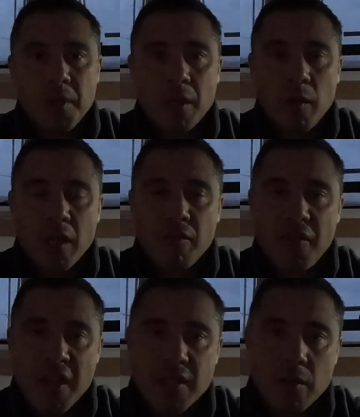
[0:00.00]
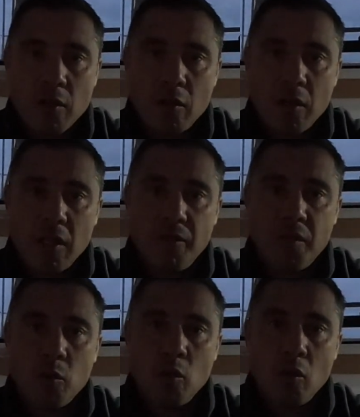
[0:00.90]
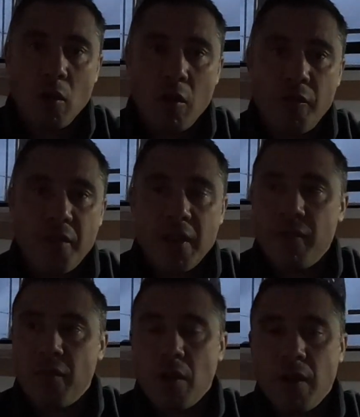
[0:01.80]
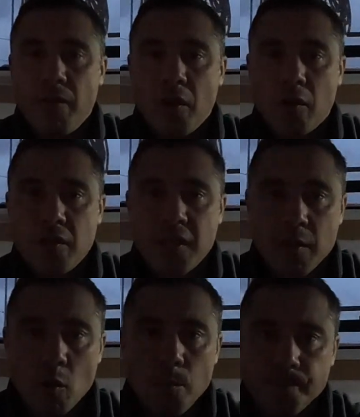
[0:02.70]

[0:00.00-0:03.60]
be going faster if you luff and if you have the code zero